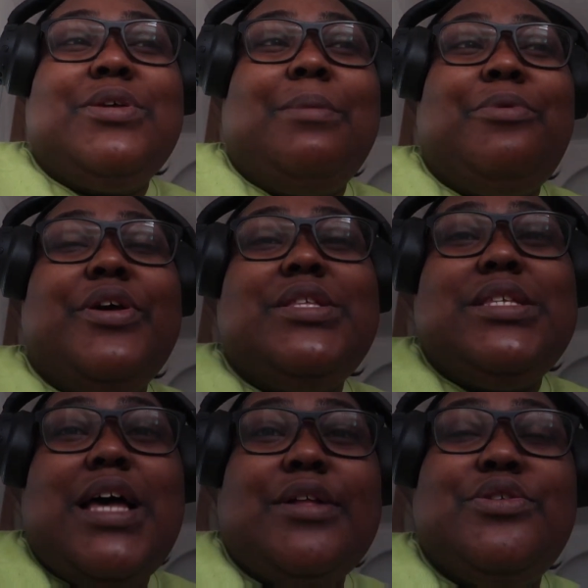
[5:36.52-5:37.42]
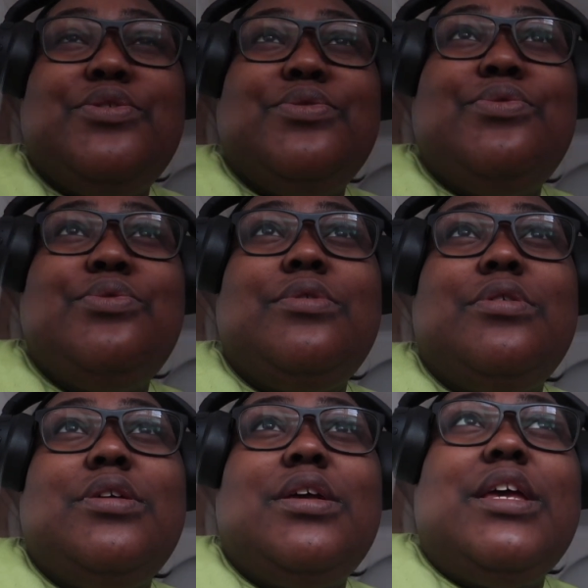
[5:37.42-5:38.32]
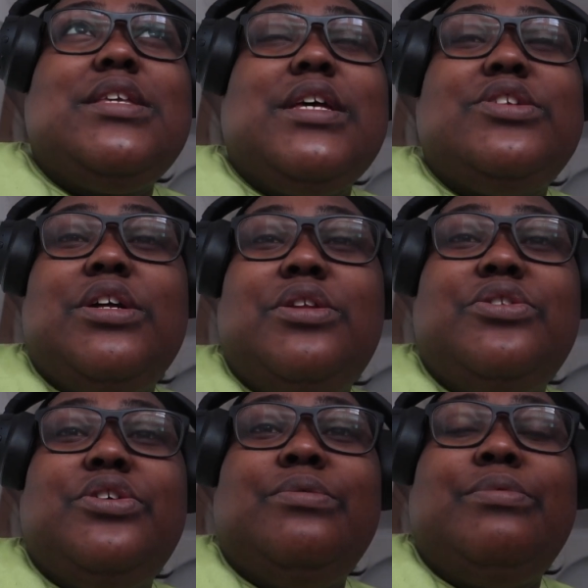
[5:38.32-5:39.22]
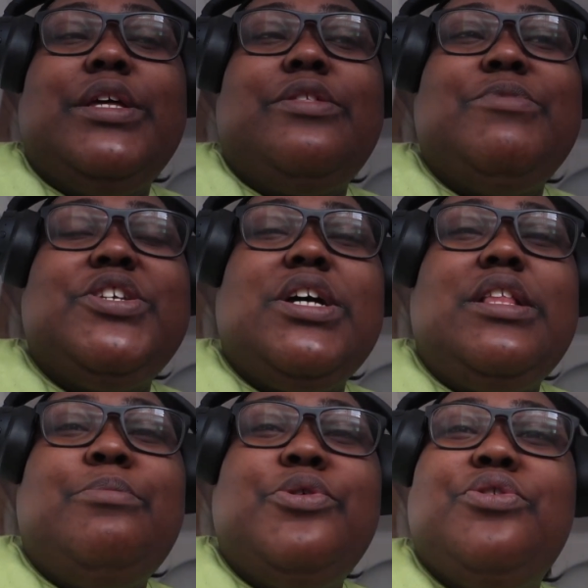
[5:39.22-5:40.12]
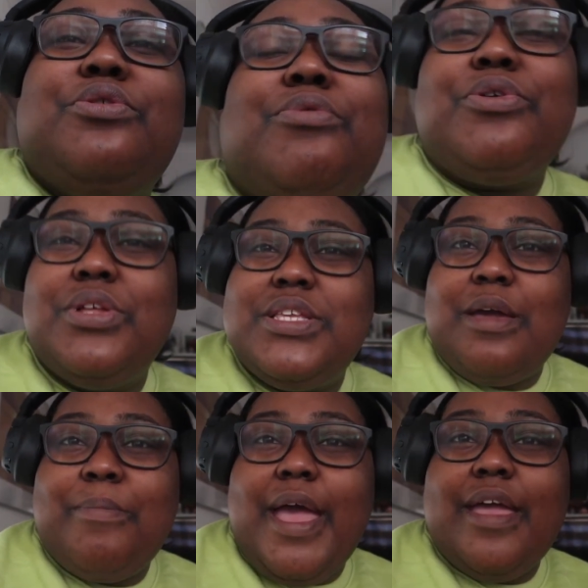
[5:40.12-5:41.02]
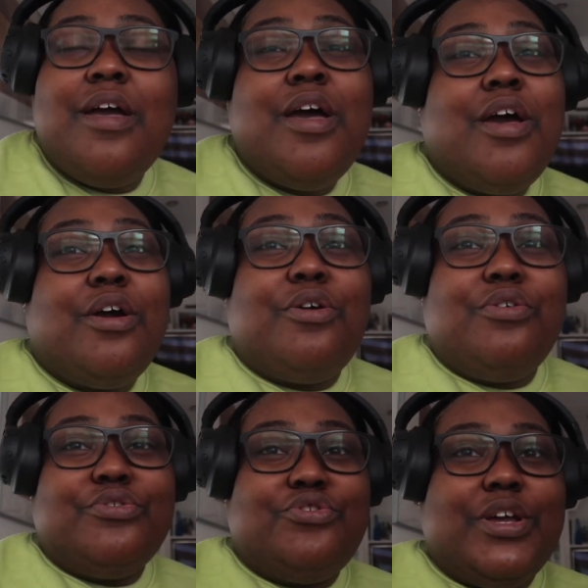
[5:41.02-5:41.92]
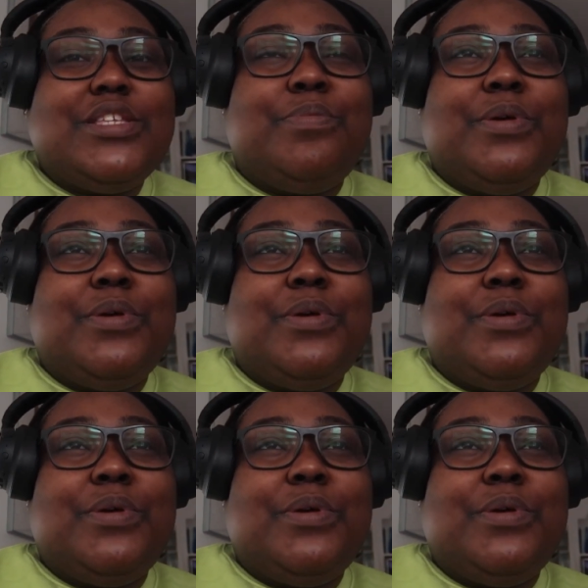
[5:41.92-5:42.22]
am going to Tattu in central london with michelle and Modura. we're going to take my gold dress